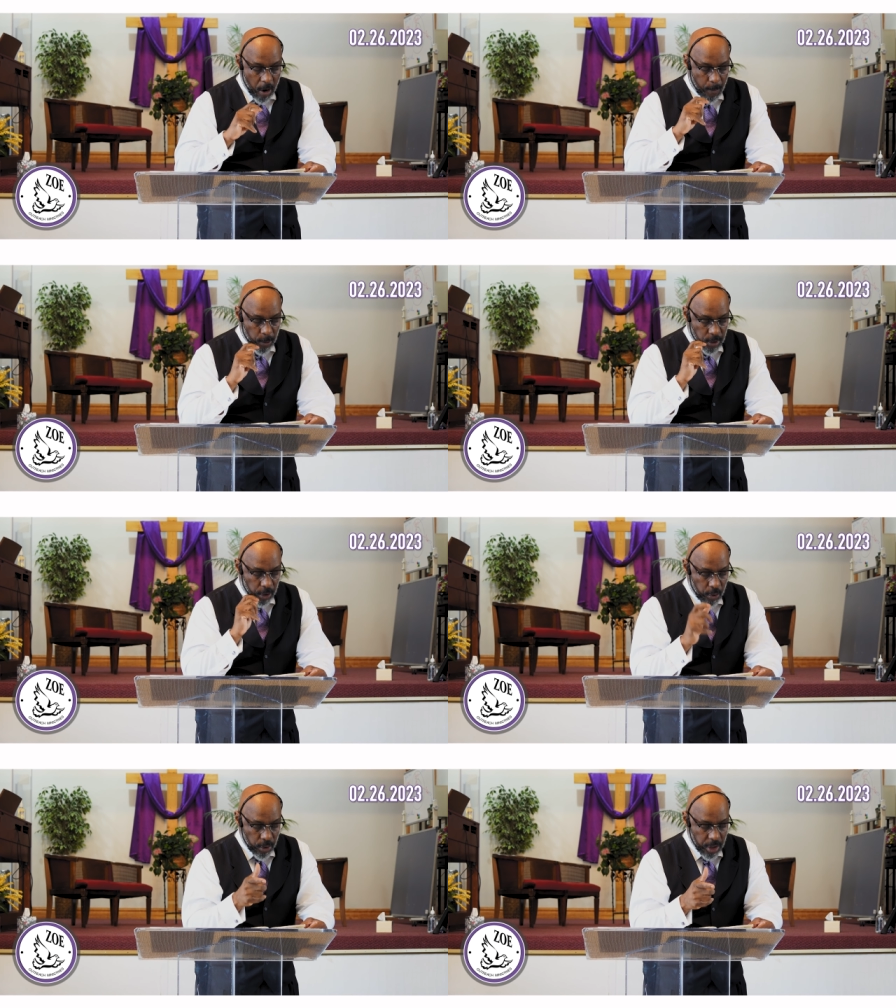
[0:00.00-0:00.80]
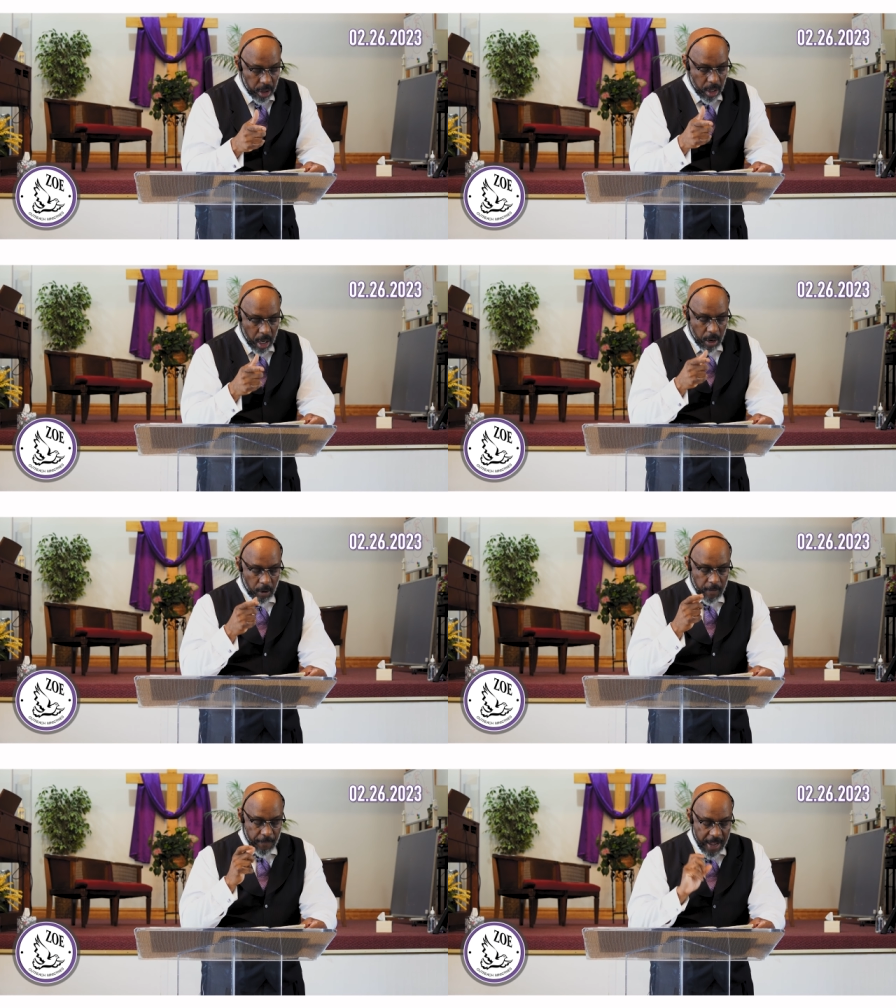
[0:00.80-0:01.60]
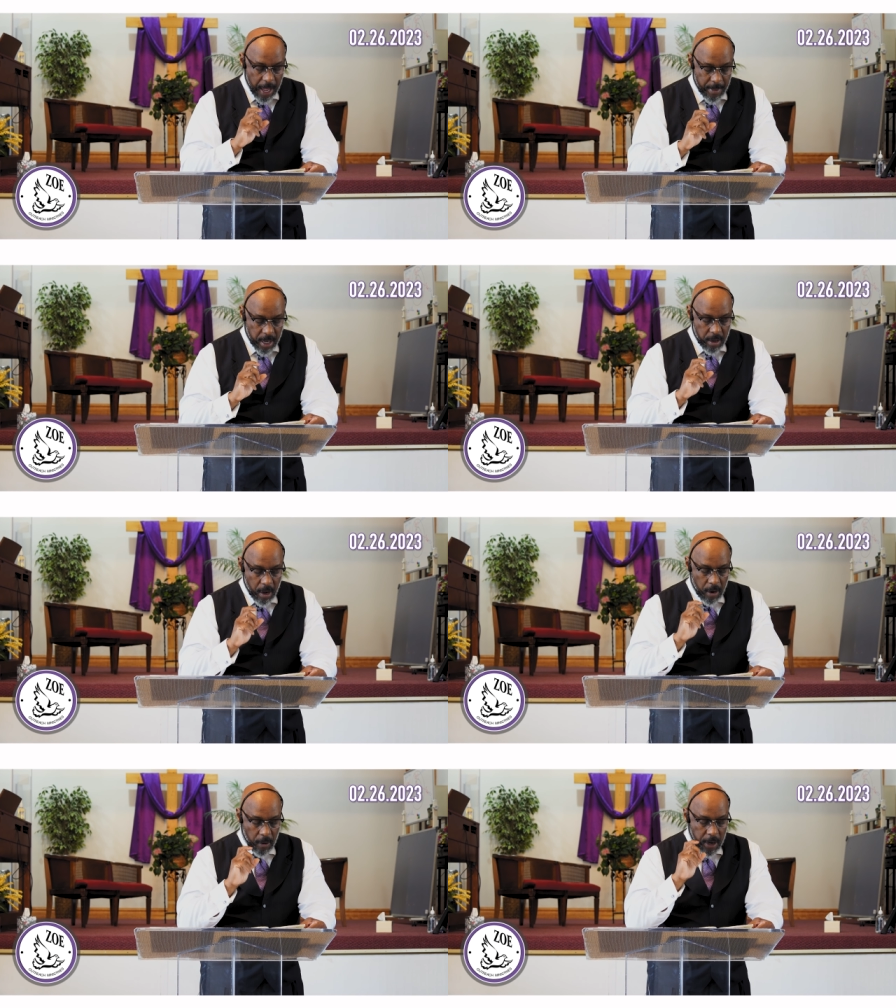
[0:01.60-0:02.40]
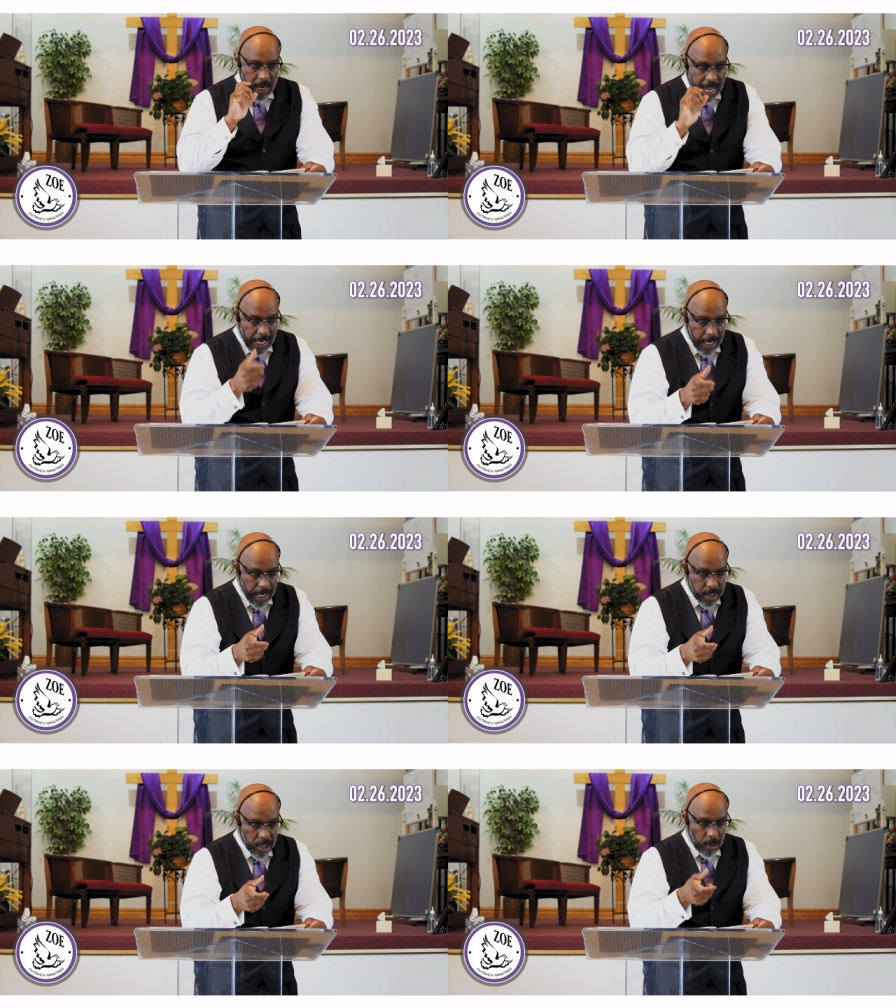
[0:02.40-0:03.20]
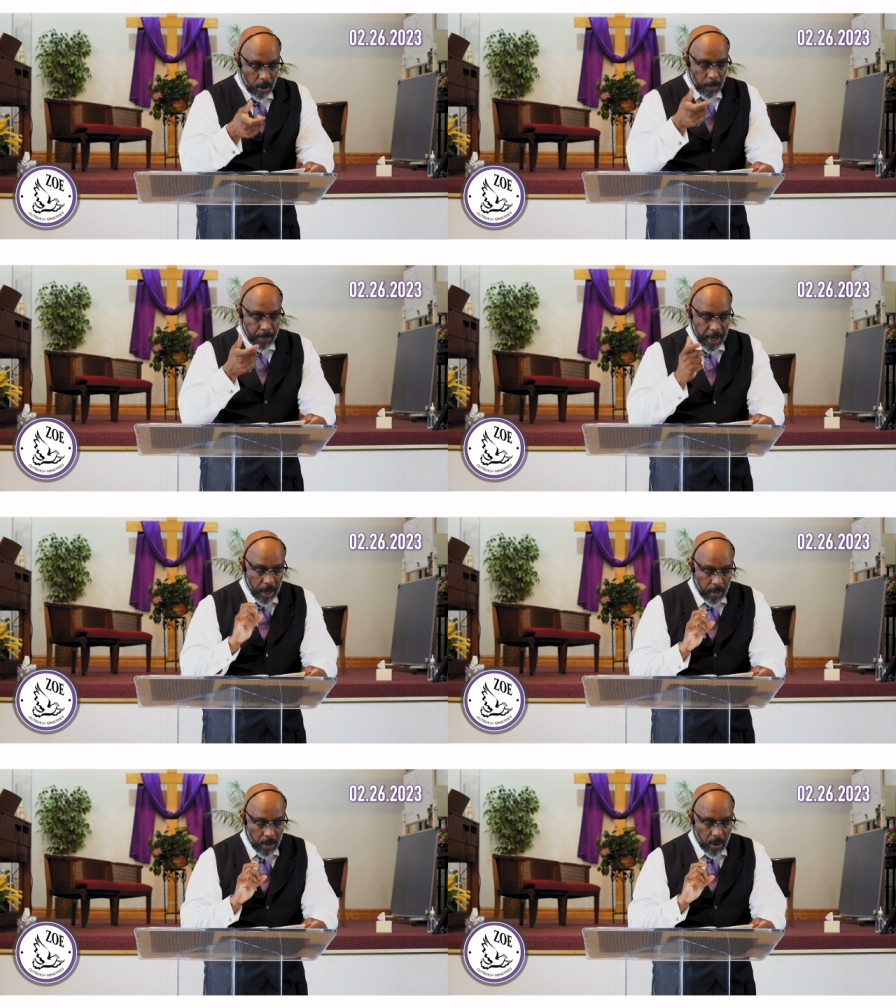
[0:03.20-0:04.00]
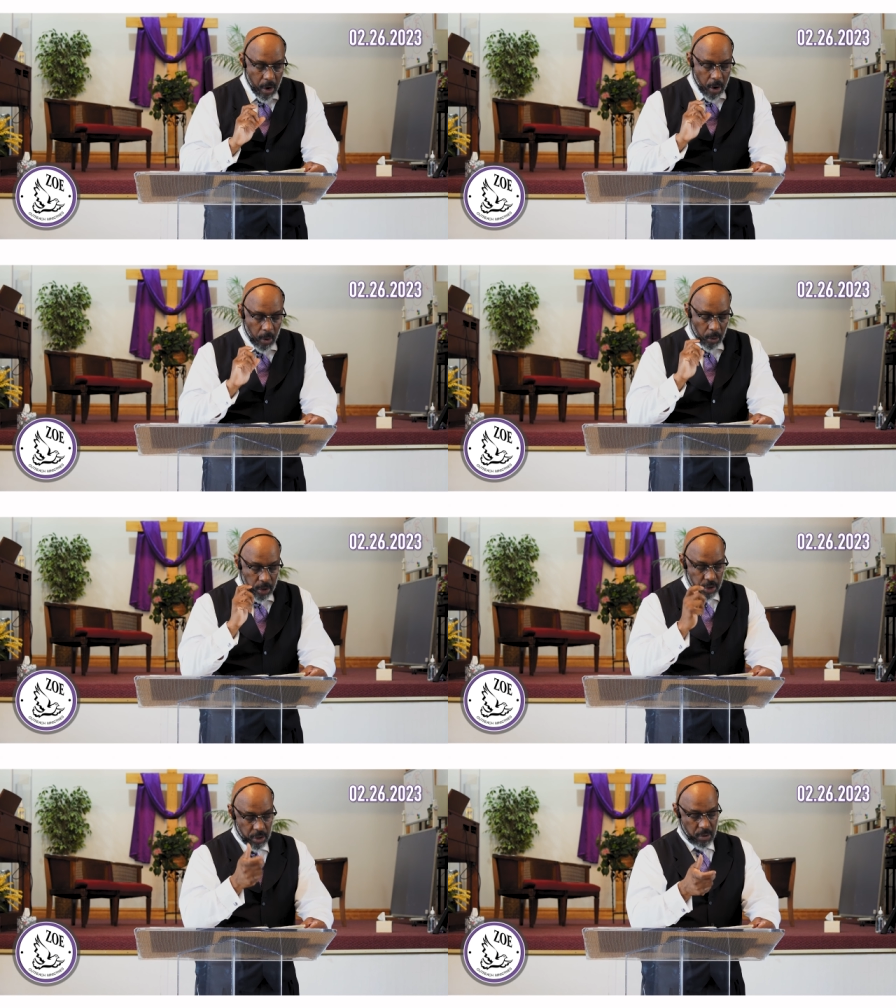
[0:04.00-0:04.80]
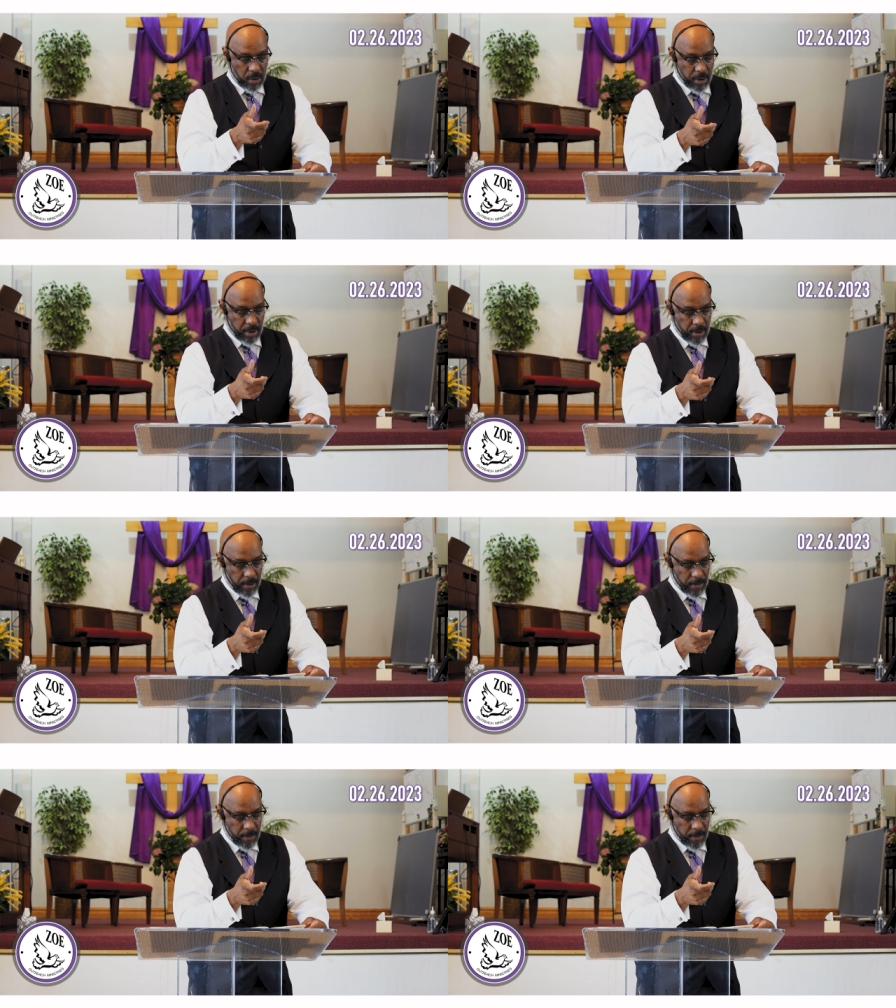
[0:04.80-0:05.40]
or persecution or famine or nakedness or peril or sword?